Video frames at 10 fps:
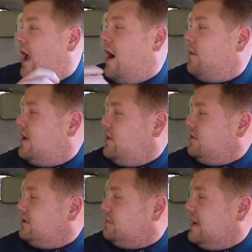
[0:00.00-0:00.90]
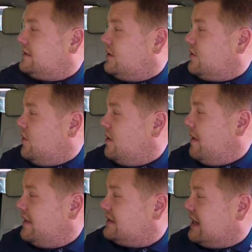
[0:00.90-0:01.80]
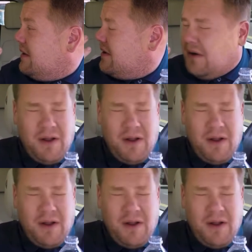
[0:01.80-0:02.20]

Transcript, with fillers: How are you just being so cool about this? How are you?